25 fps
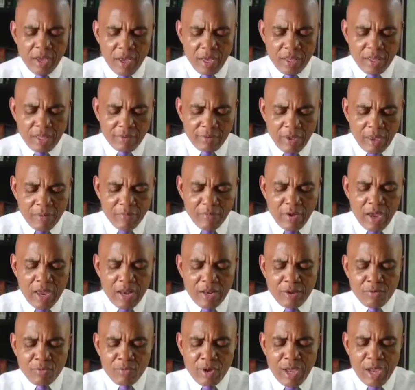In the same
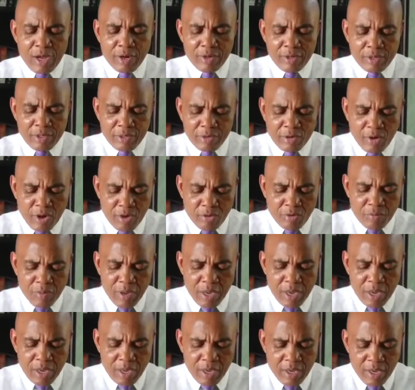vein, we are going to
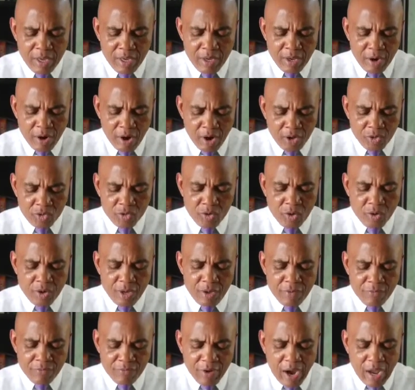be also
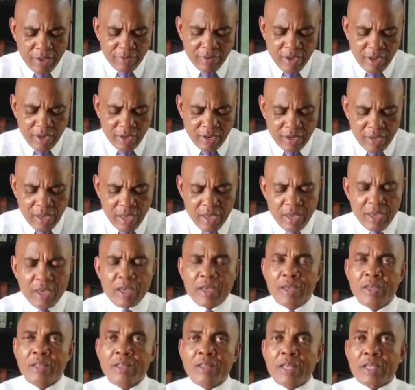inviting
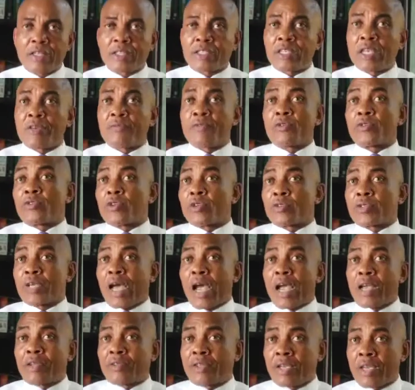the civil
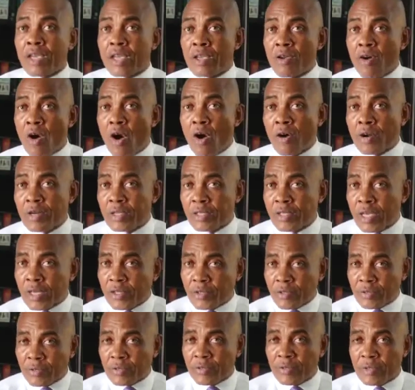society
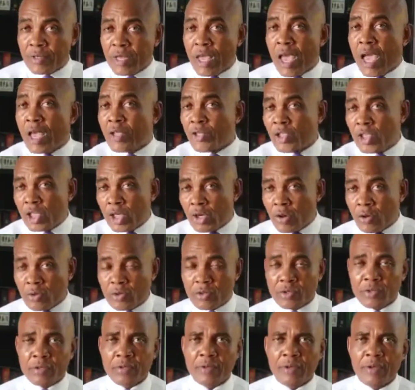organizations, the
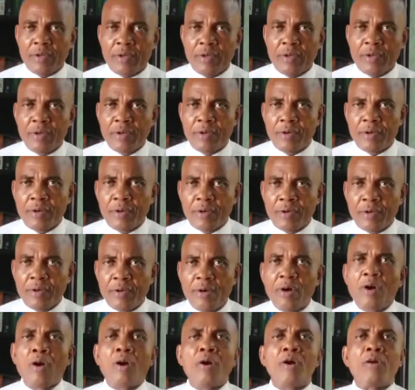NGOs.
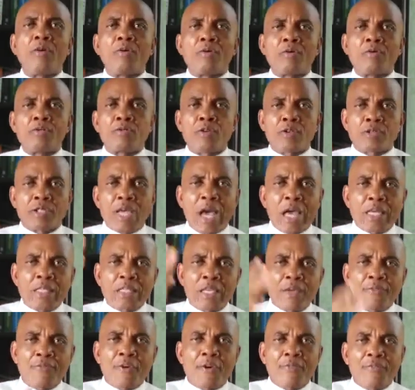Oh,
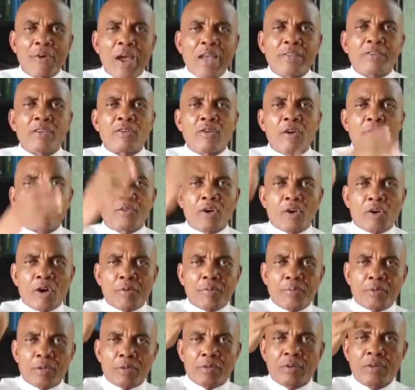Society for Fighting of
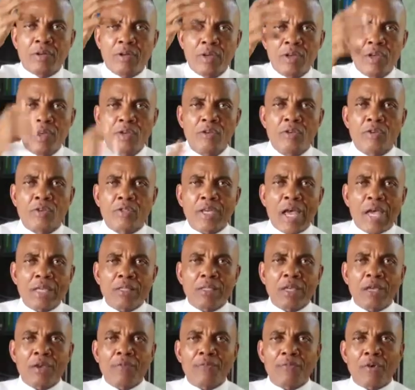Corruption,
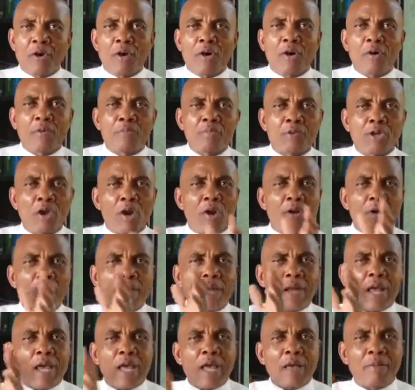Society for
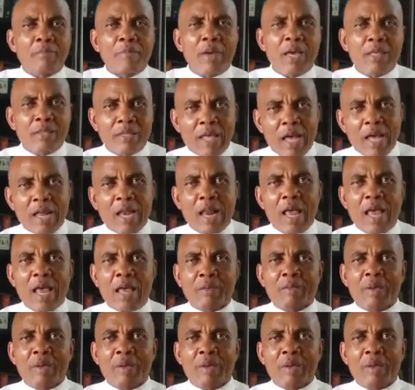Curing Mental,